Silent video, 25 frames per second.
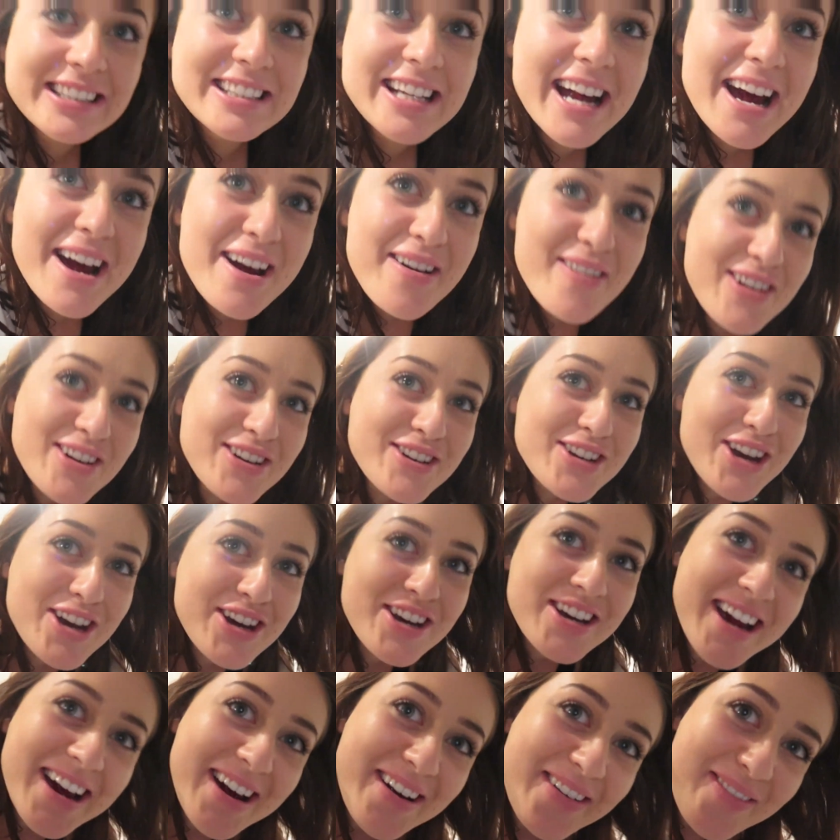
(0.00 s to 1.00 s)
David
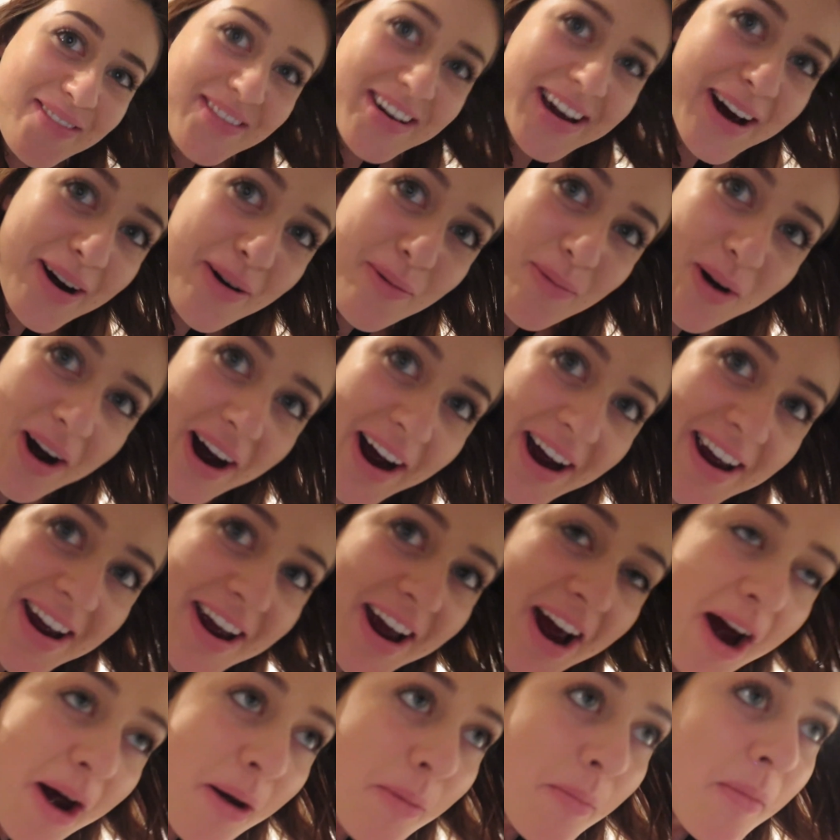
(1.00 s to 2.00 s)
just gave me a wine
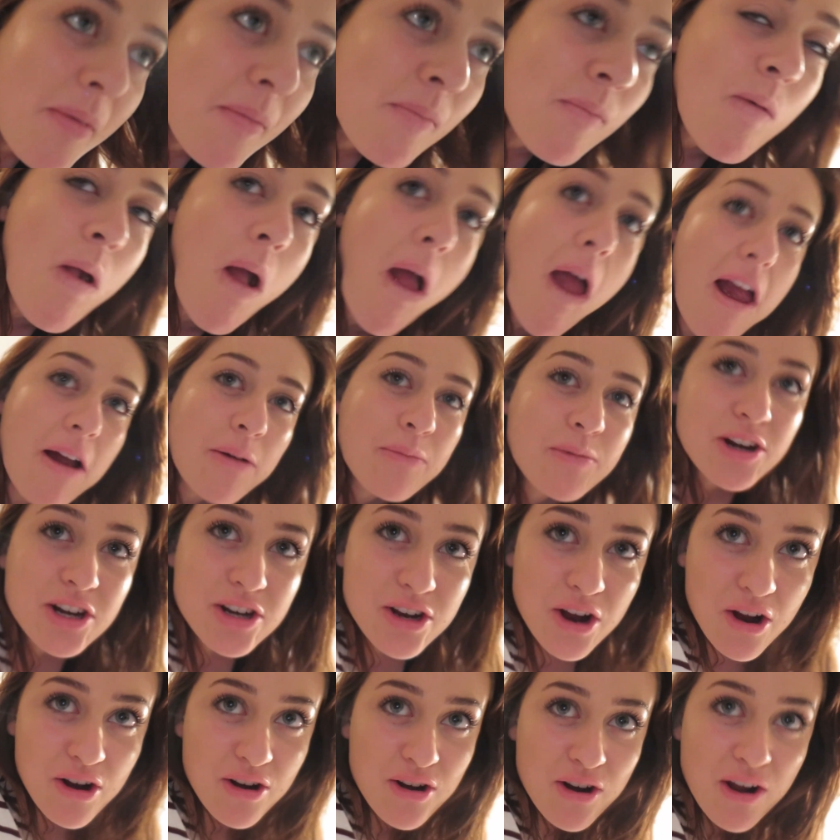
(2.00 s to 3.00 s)
gum. And we
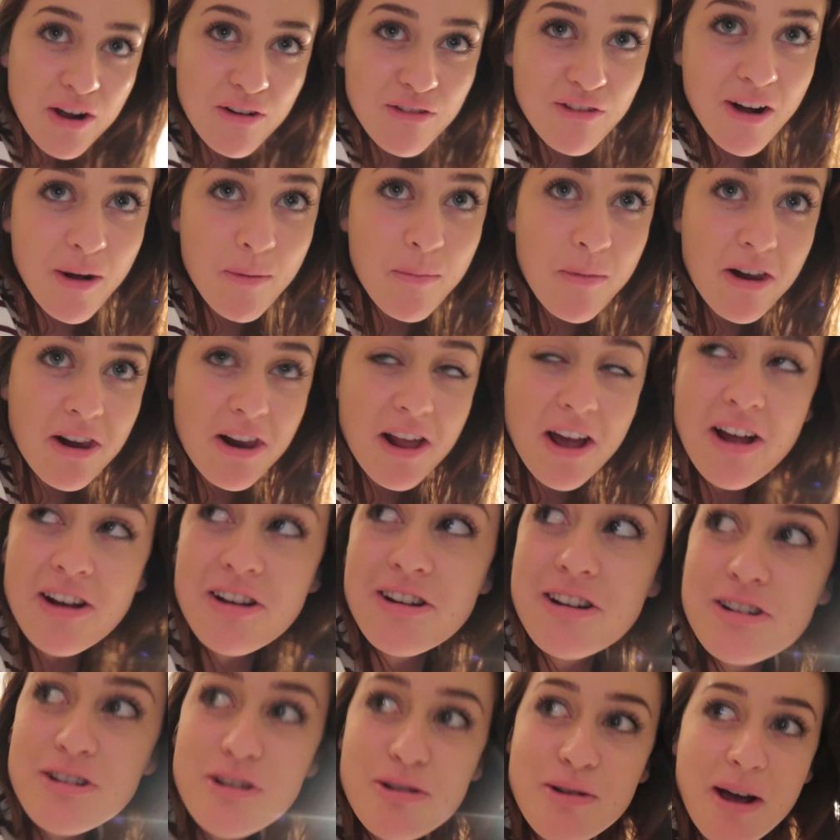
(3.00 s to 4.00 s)
don't know if I'm
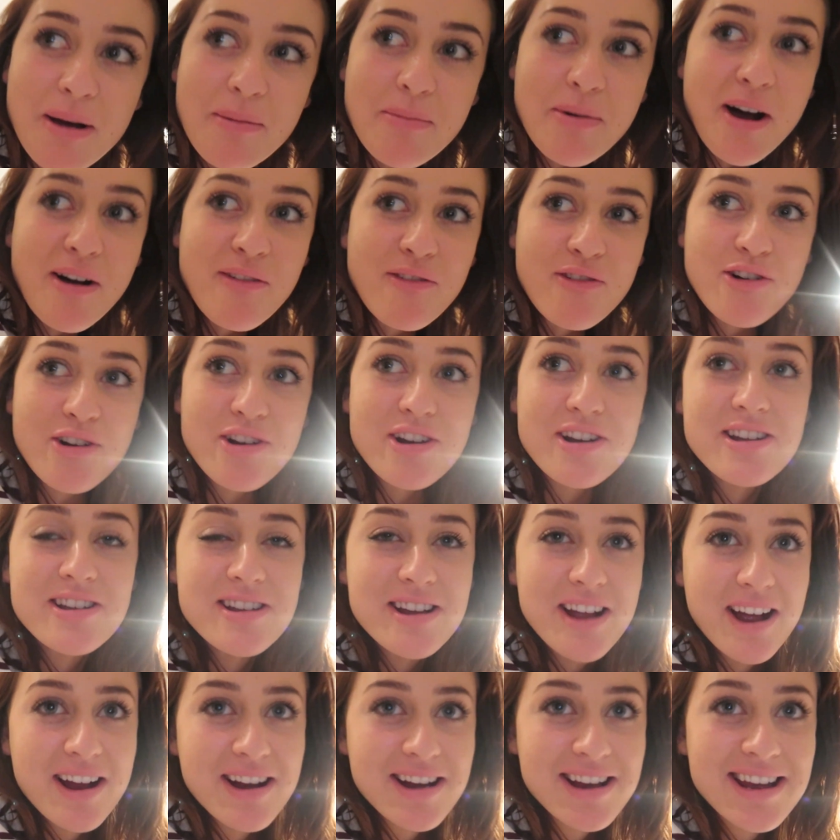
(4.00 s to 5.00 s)
allergic to it, but I've already
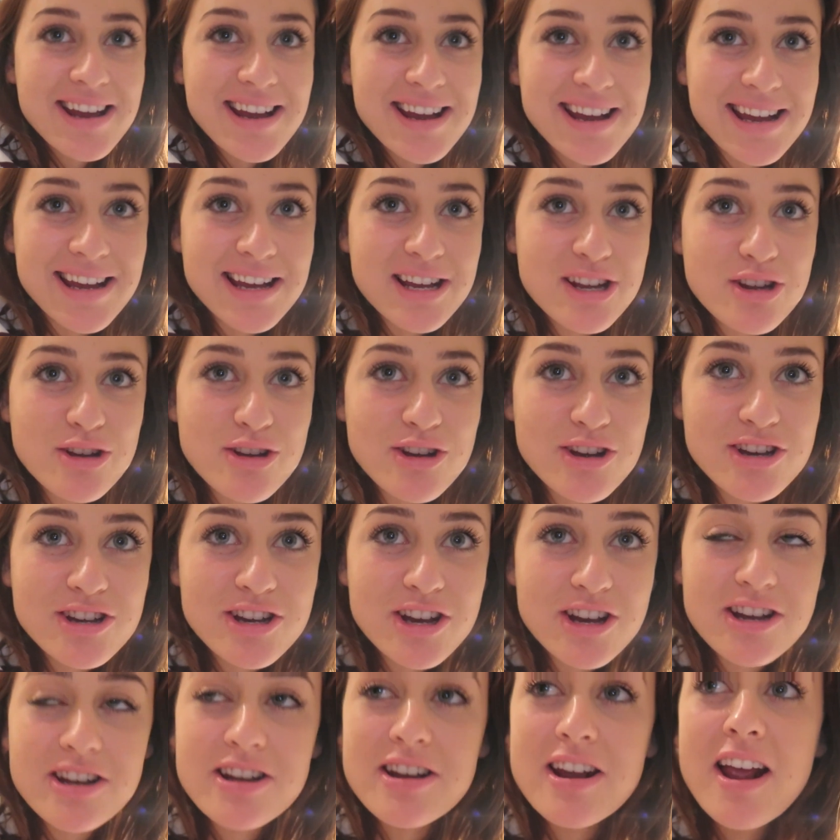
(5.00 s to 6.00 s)
started eating it, so it's
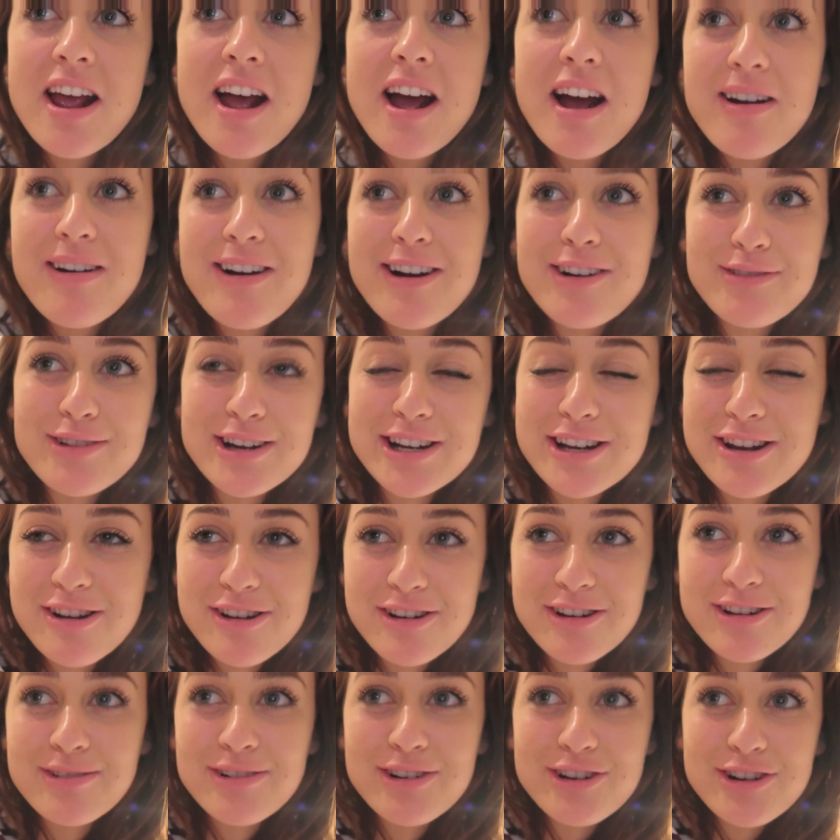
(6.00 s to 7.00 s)
just, we
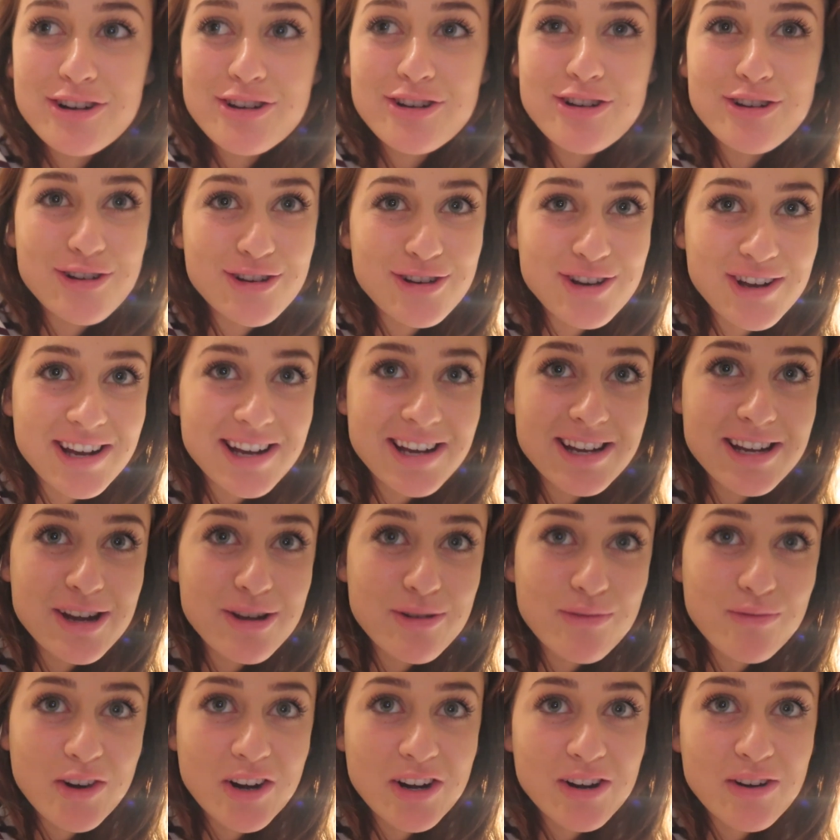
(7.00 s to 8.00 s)
don't know what to do, so he's
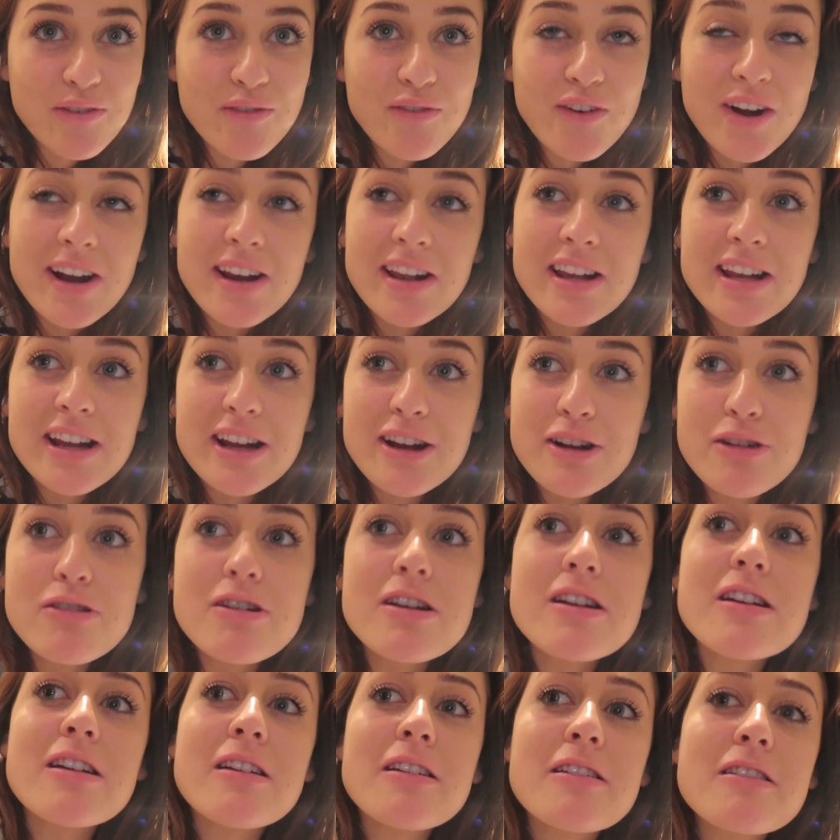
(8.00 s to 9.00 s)
just running to find the
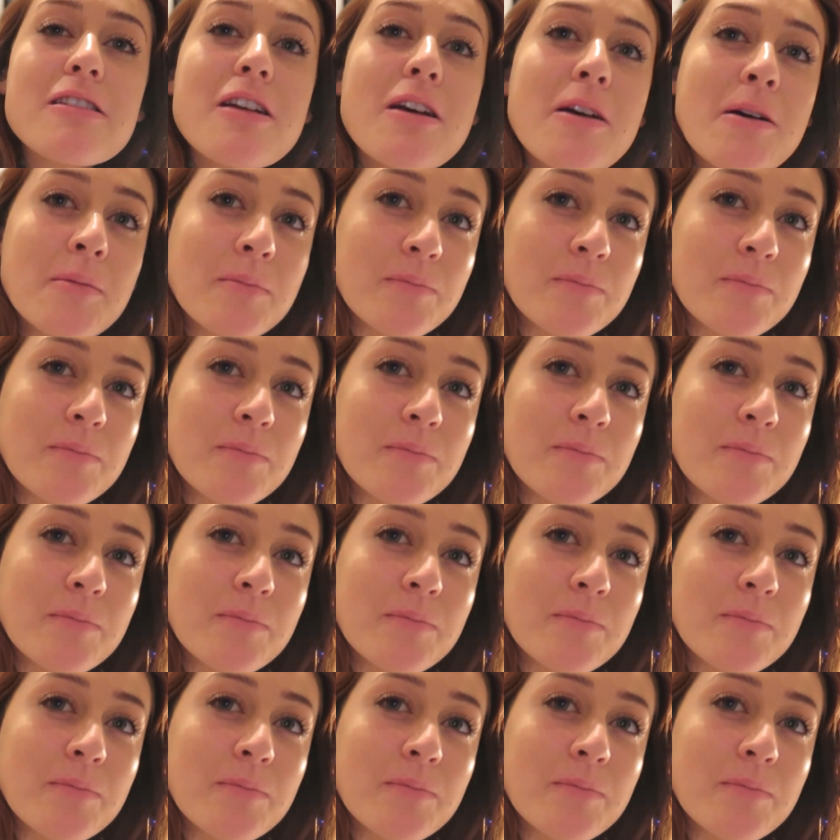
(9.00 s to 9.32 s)
ingredients.